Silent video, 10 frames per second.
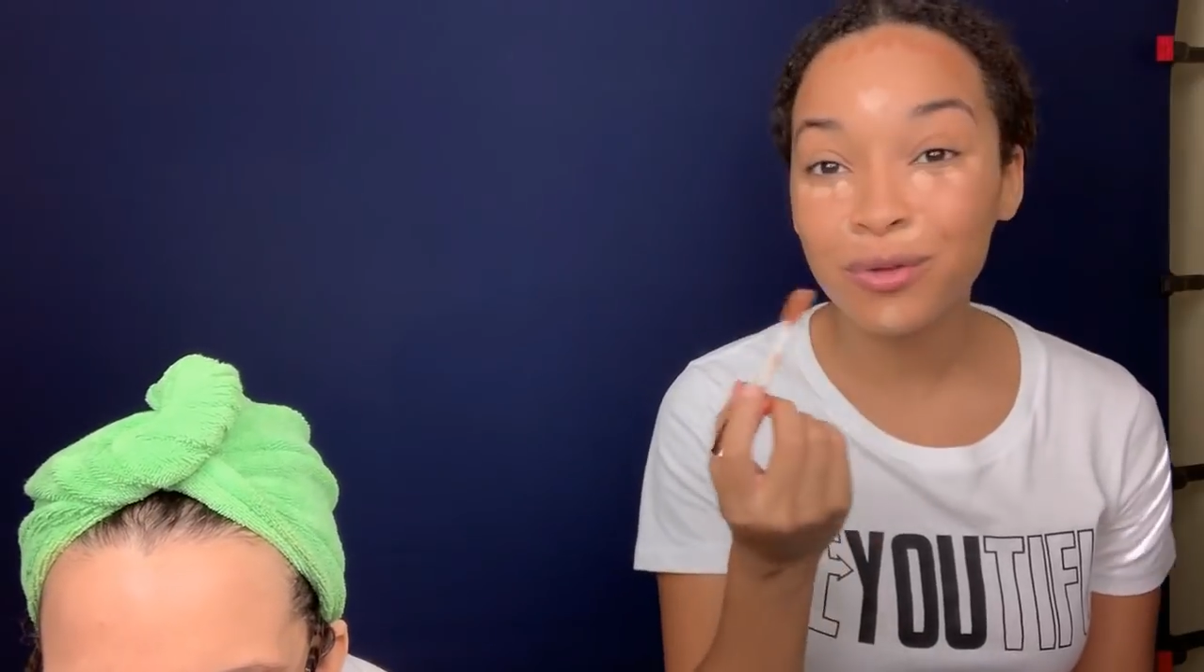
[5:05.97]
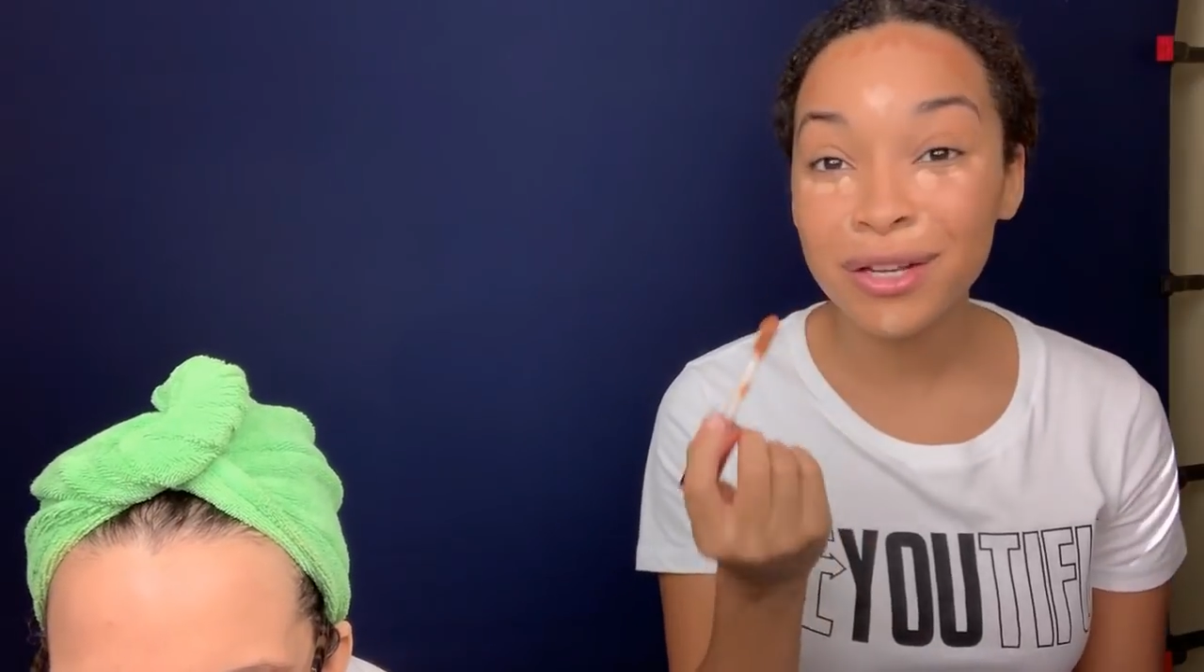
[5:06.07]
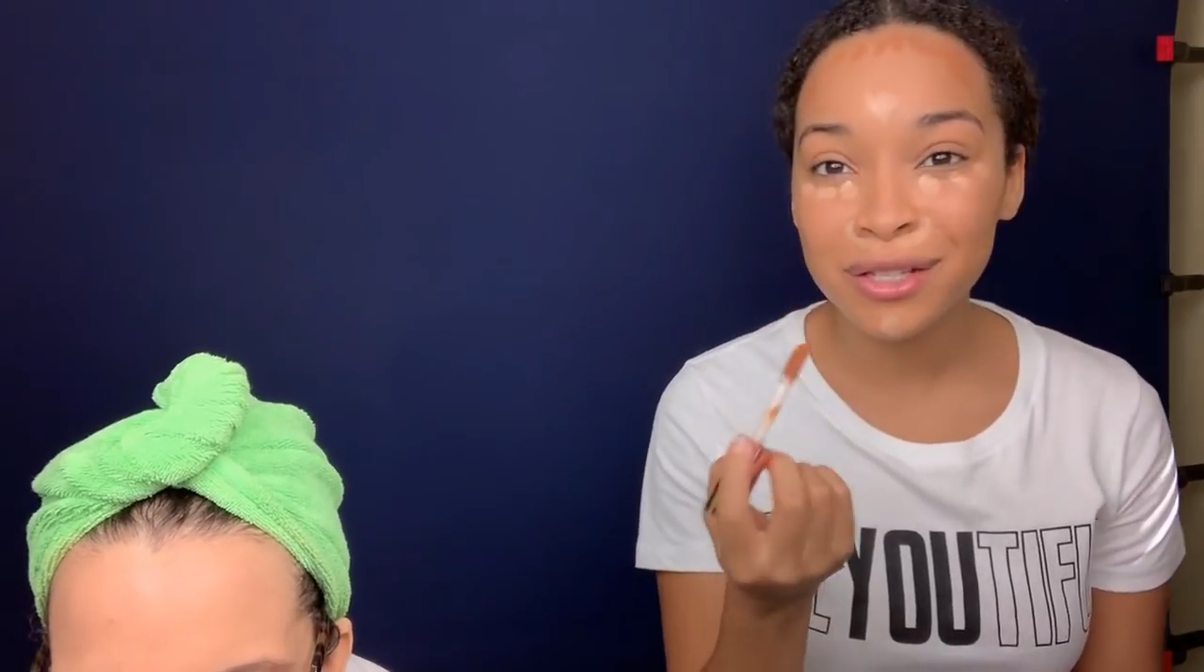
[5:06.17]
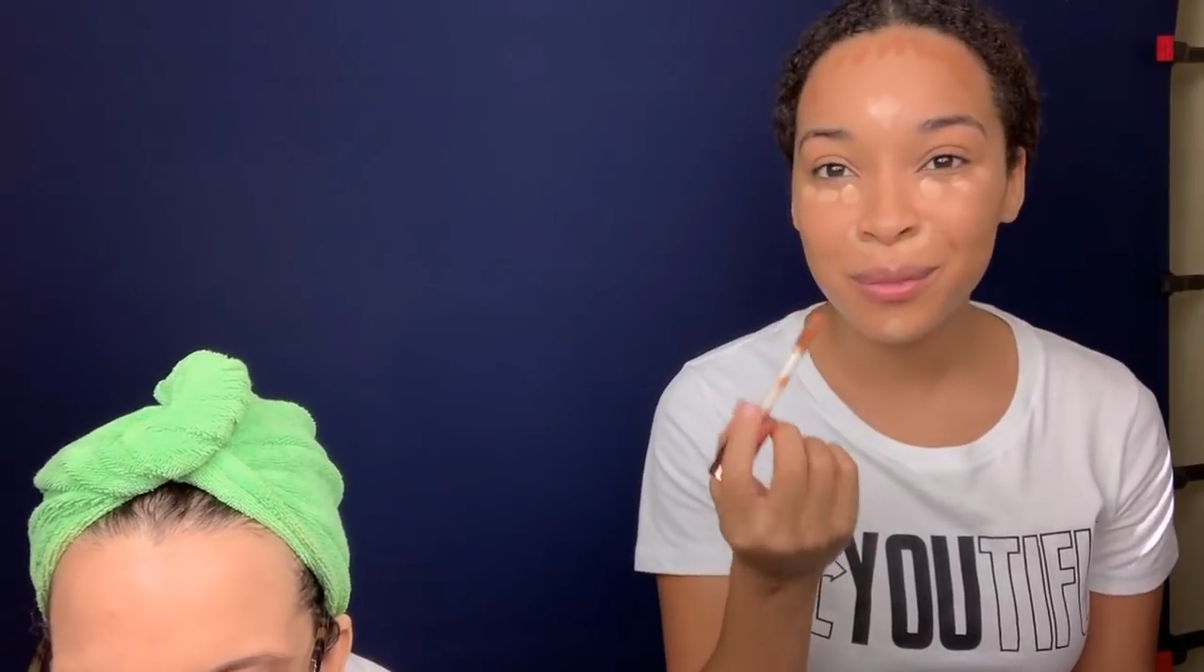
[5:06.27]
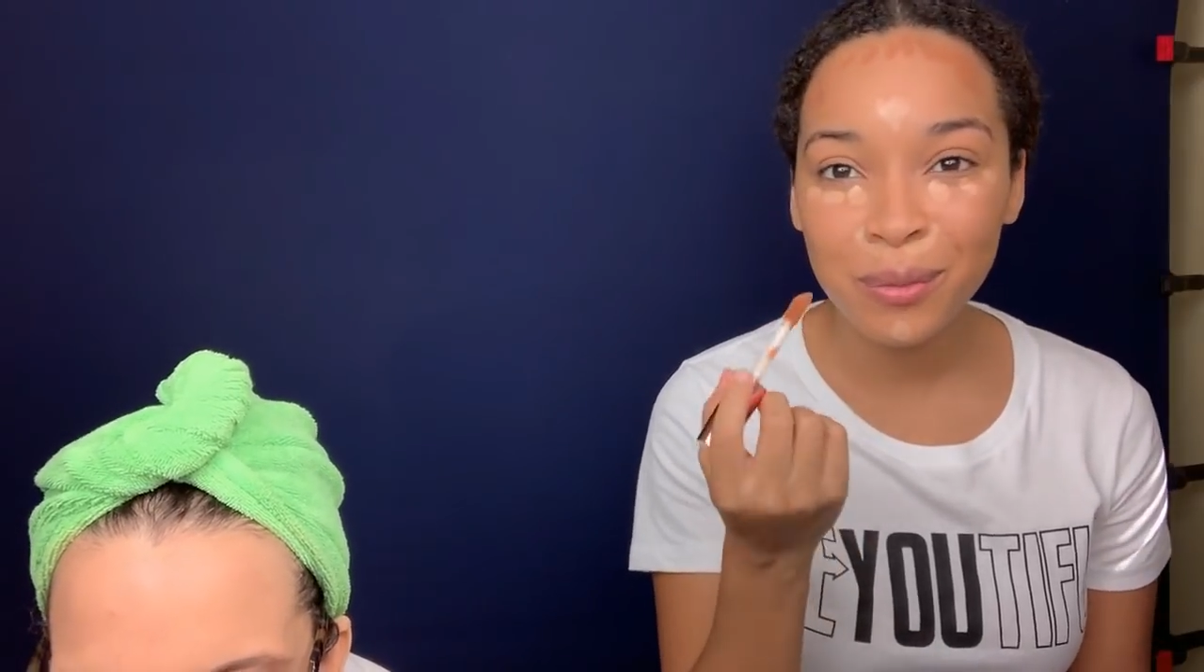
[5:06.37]

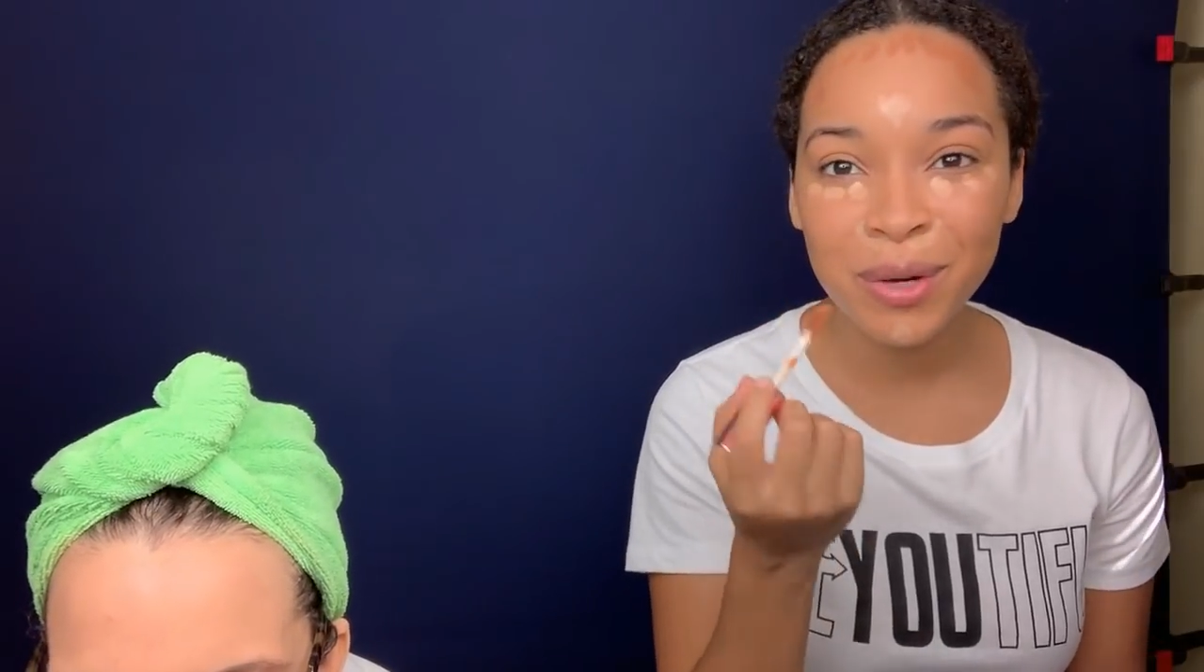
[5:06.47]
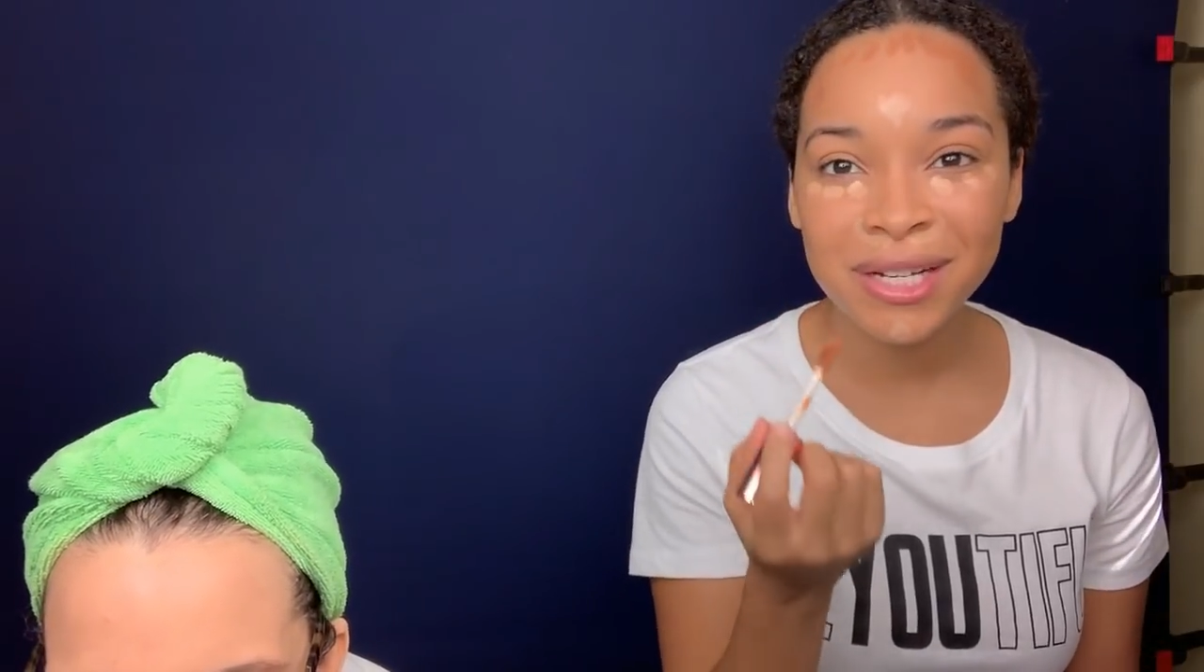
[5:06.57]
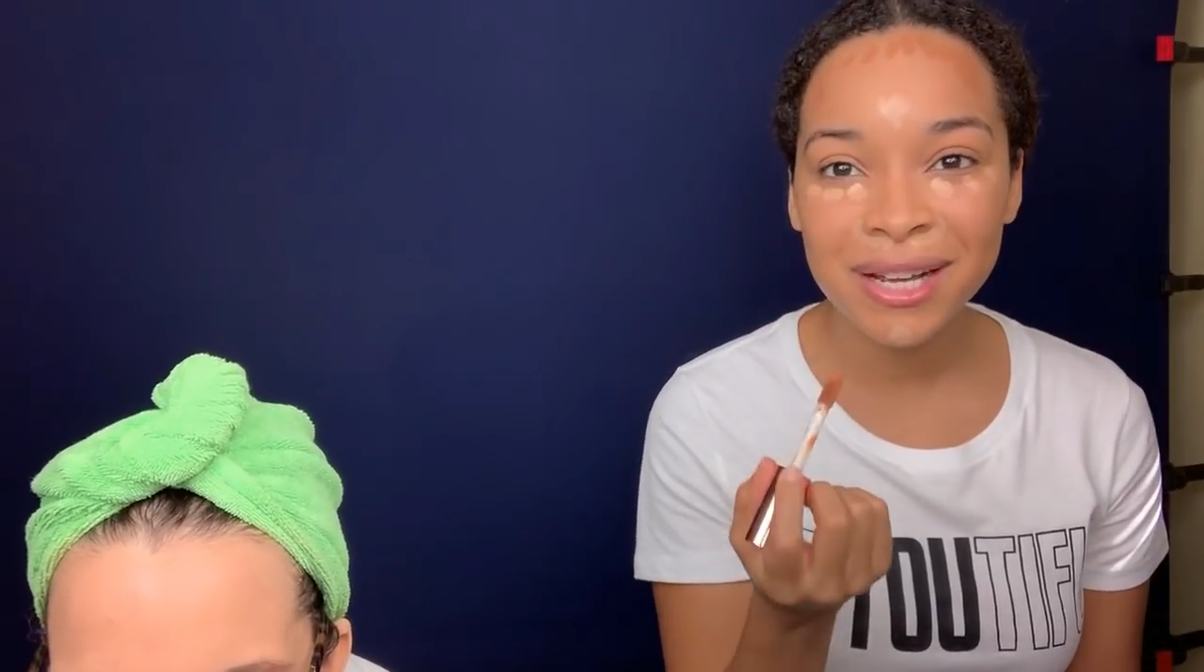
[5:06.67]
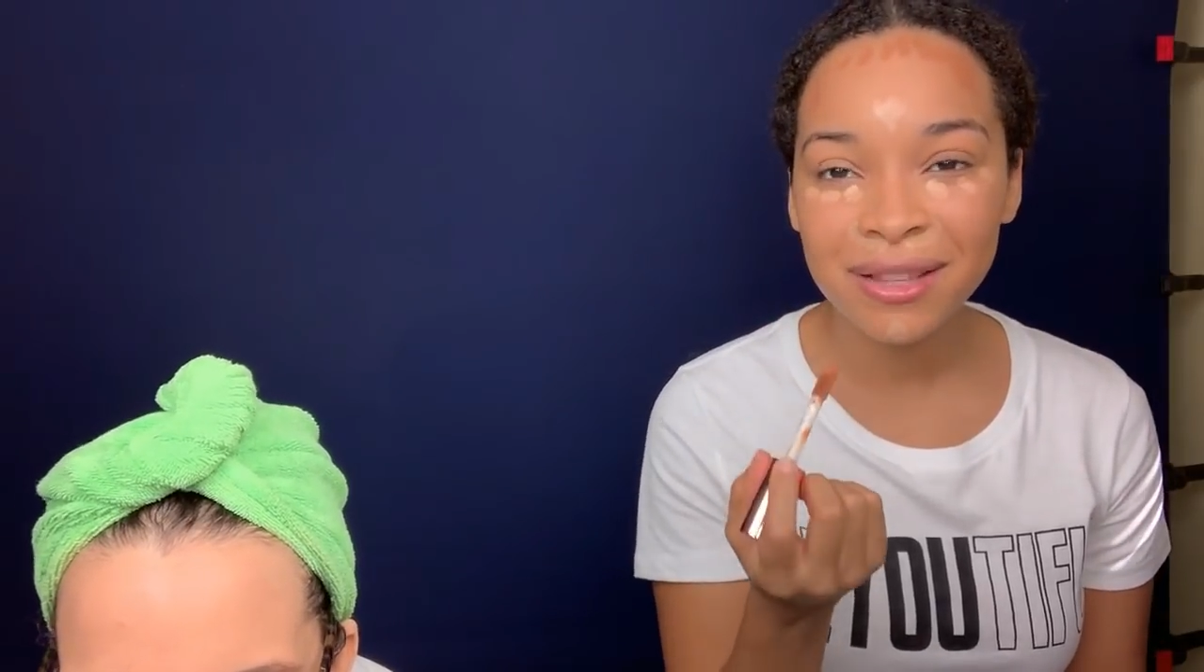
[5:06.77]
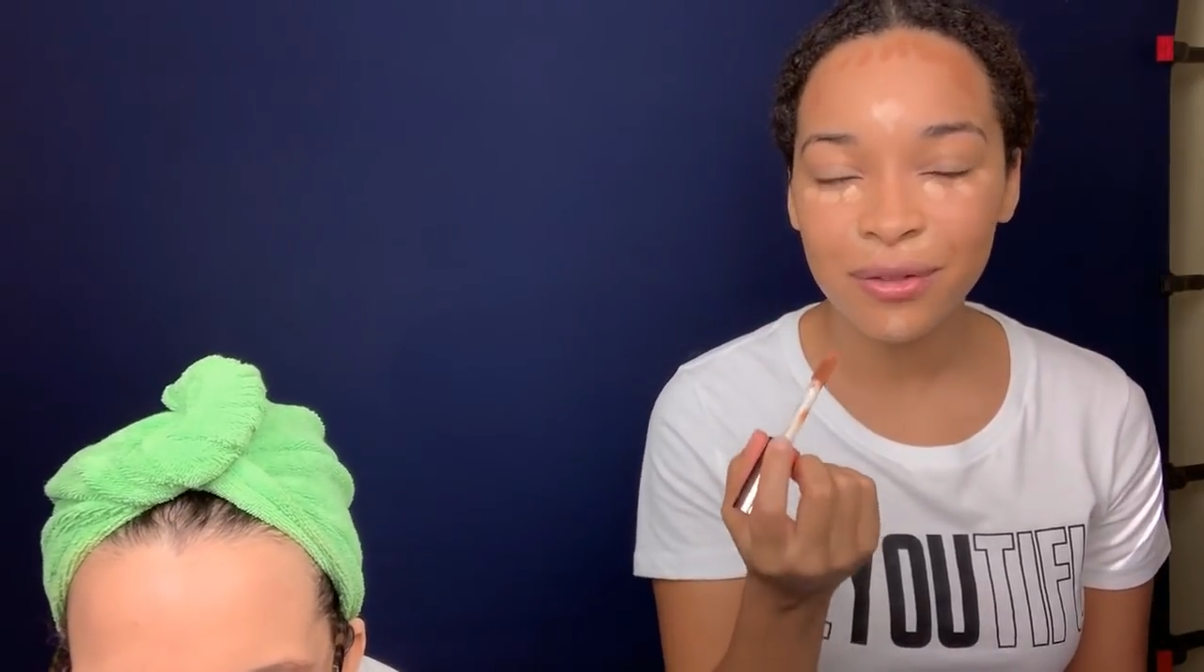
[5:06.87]
recent one we did,